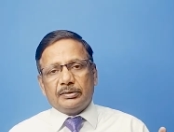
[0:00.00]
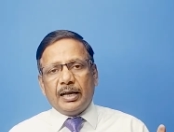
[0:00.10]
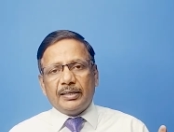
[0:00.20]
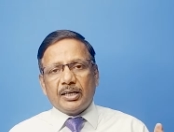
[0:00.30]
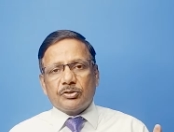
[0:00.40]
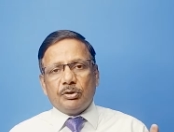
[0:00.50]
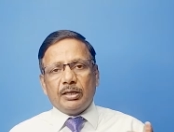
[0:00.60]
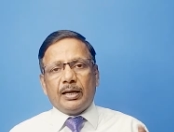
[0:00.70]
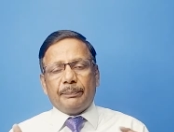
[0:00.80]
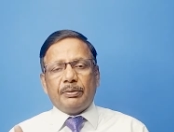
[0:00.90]
That
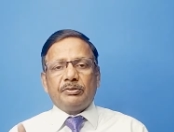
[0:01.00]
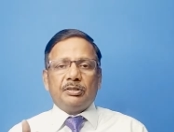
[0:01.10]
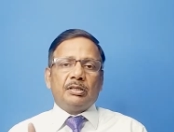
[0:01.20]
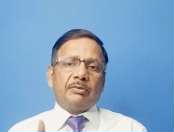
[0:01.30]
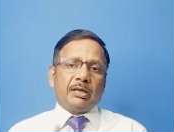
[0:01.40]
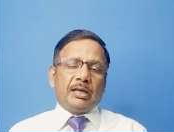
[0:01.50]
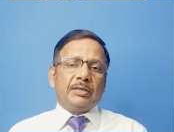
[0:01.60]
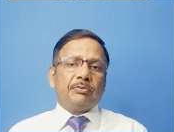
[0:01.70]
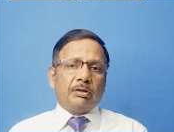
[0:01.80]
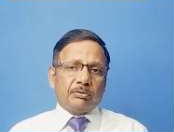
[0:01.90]
actually happens in our
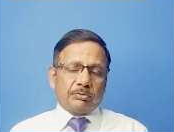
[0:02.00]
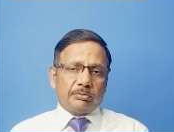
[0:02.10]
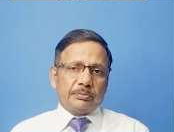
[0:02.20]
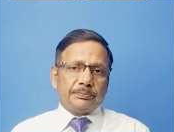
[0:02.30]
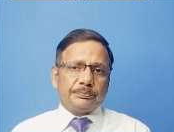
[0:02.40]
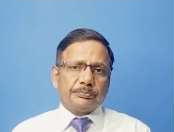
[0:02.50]
life also.